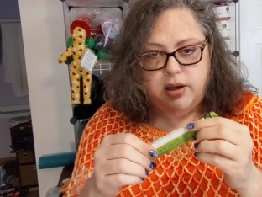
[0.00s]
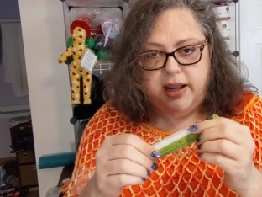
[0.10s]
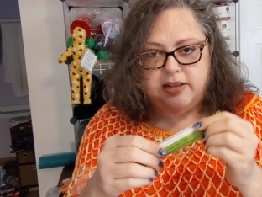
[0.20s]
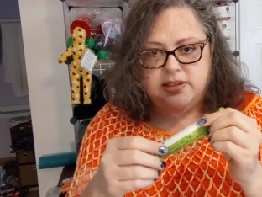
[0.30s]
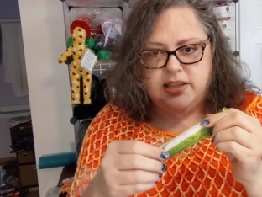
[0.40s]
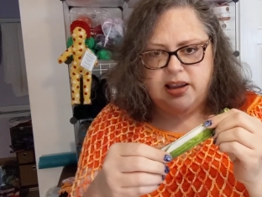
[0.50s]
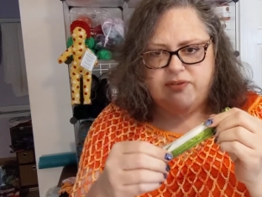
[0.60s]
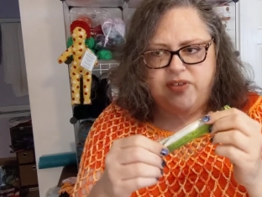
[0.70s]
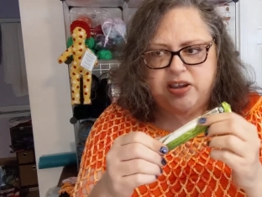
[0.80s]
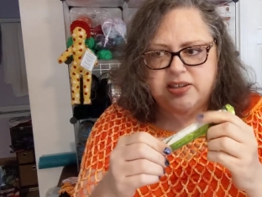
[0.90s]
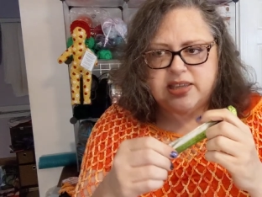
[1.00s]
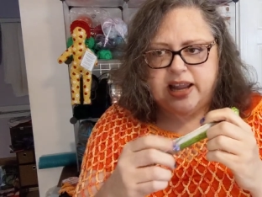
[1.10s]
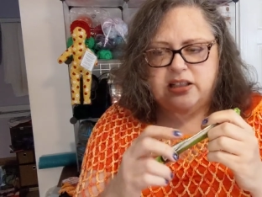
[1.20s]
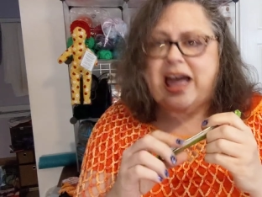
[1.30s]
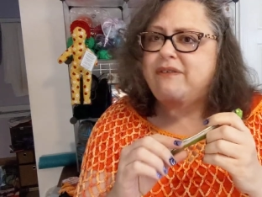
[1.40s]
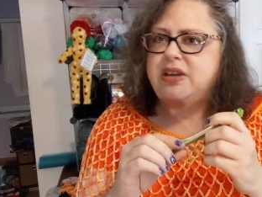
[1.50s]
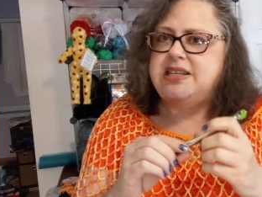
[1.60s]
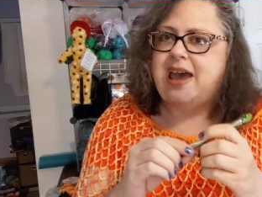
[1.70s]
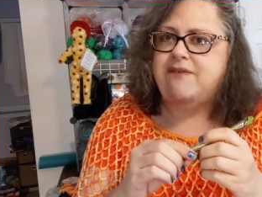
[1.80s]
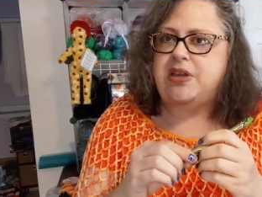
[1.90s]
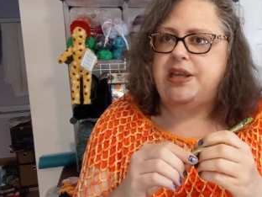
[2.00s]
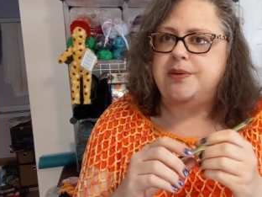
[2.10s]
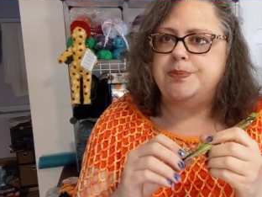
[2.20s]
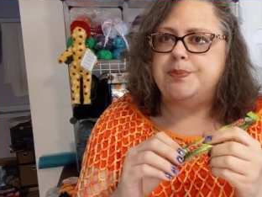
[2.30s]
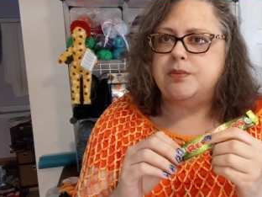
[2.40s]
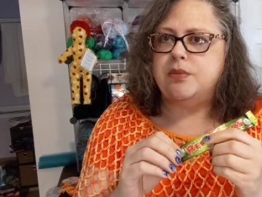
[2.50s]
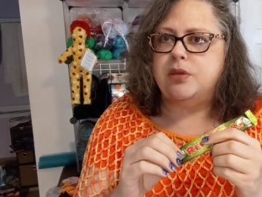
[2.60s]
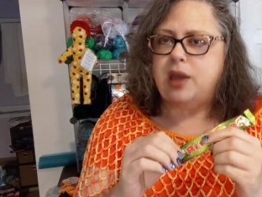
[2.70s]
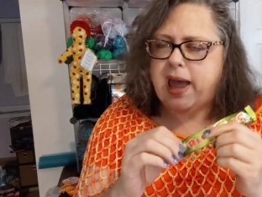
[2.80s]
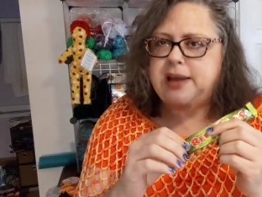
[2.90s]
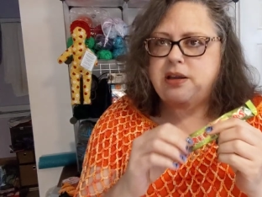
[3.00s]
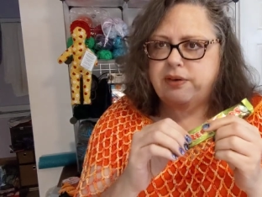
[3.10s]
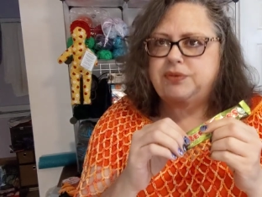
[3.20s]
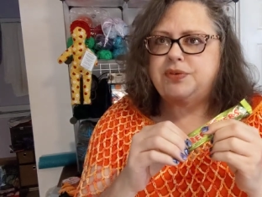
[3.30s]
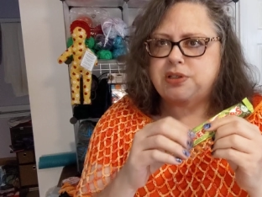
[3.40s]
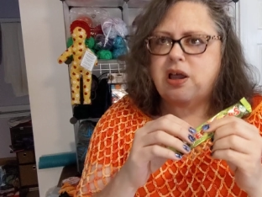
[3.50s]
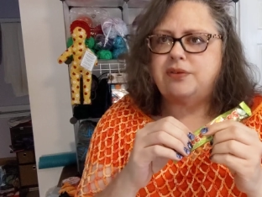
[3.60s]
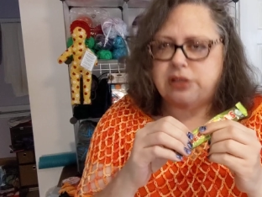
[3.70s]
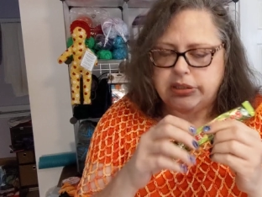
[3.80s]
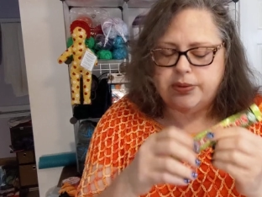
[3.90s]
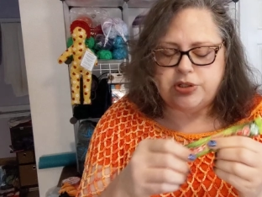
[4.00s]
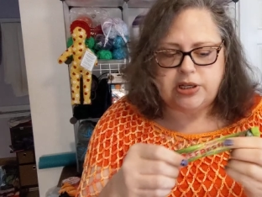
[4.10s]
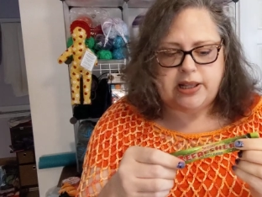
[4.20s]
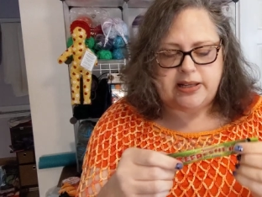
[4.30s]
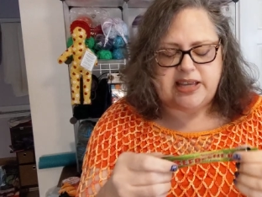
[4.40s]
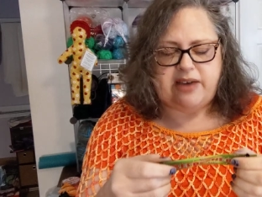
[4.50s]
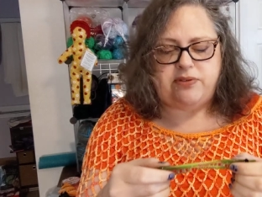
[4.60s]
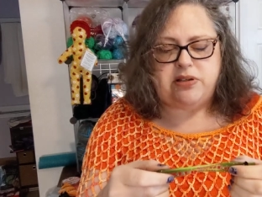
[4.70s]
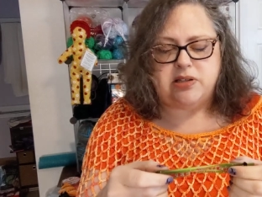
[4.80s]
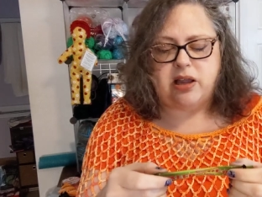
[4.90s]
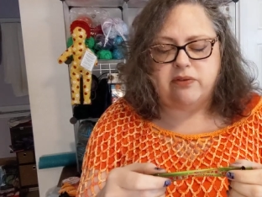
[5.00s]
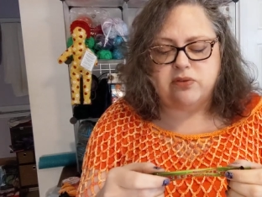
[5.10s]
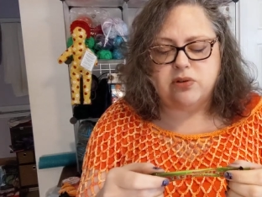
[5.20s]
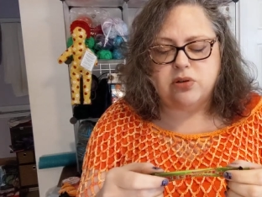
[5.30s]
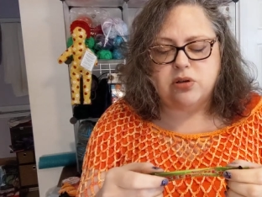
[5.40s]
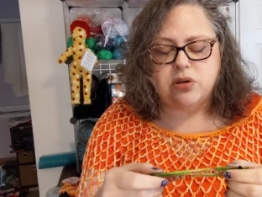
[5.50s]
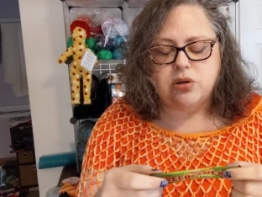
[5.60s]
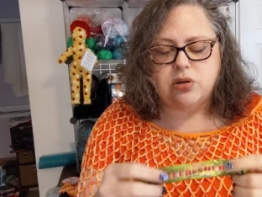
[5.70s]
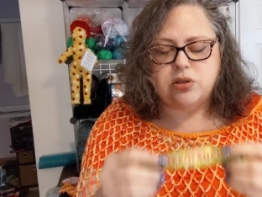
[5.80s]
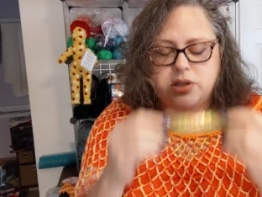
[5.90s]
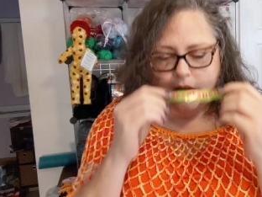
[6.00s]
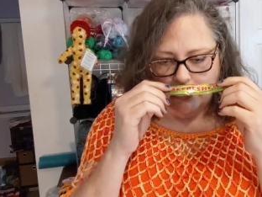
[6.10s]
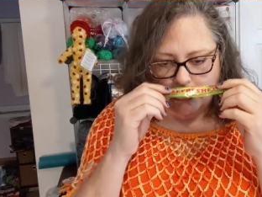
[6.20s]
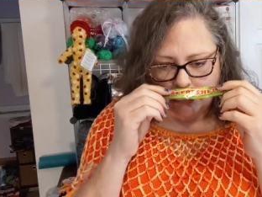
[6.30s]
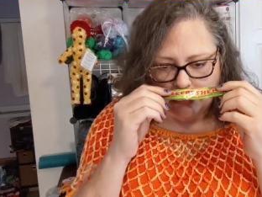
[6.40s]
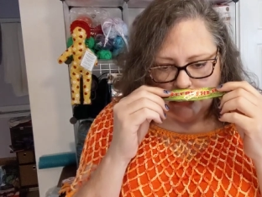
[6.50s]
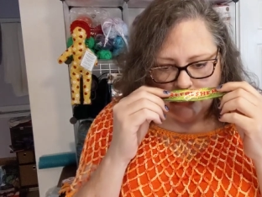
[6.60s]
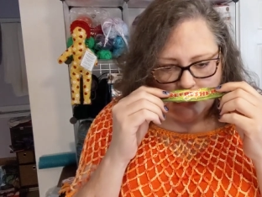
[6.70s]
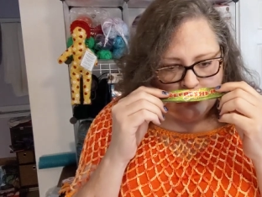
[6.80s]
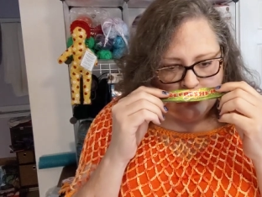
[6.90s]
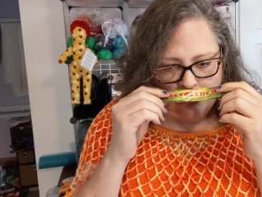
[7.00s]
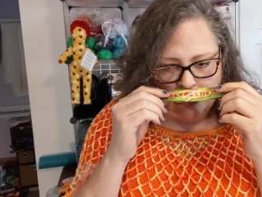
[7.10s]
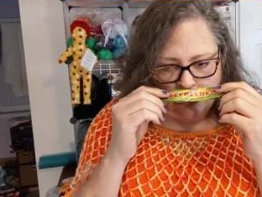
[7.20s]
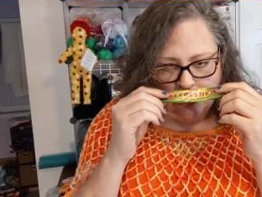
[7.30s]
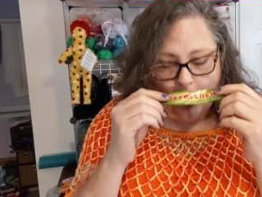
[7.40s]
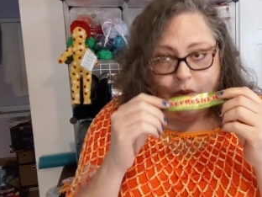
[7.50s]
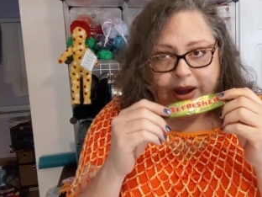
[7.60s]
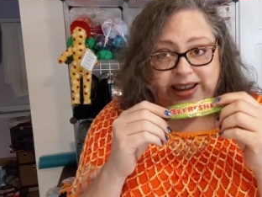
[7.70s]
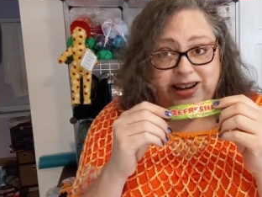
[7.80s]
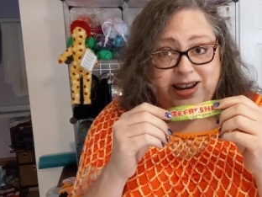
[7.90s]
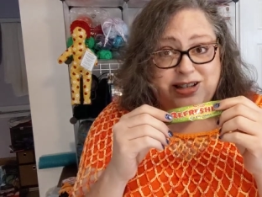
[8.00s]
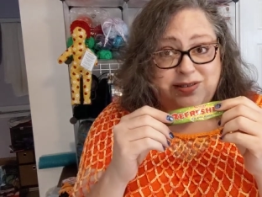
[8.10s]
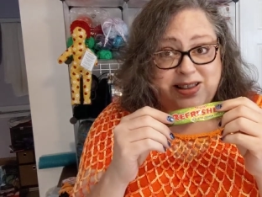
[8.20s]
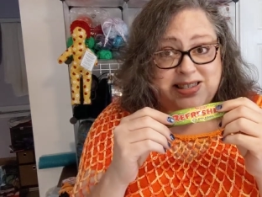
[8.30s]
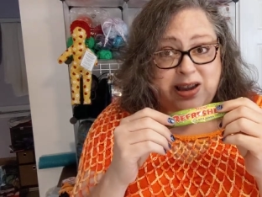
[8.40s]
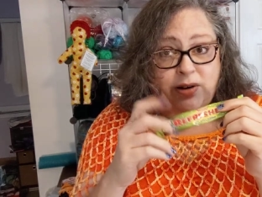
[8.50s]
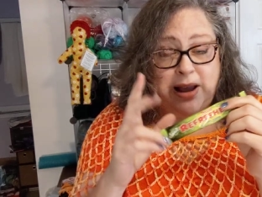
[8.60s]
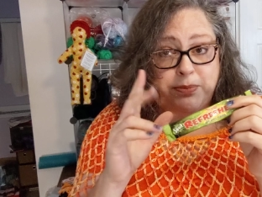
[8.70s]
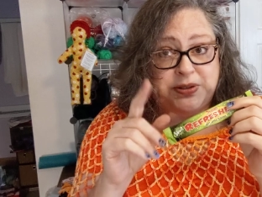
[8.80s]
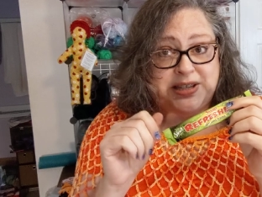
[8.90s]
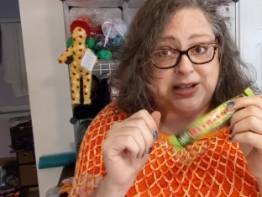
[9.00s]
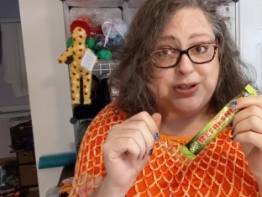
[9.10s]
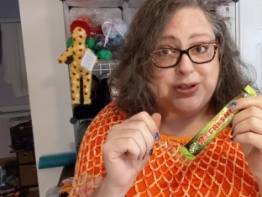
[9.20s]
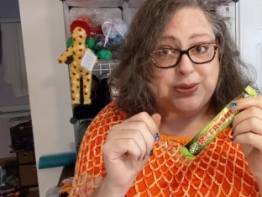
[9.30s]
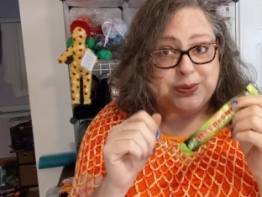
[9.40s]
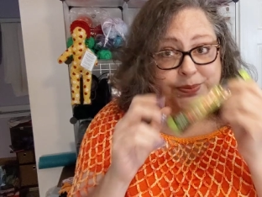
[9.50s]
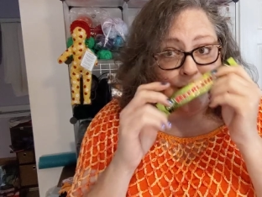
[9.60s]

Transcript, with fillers: It feels like Laffy Taffy, kind of soft and squishy like taffy stuff. So, ooh, I get a hint of a sour apple scent too.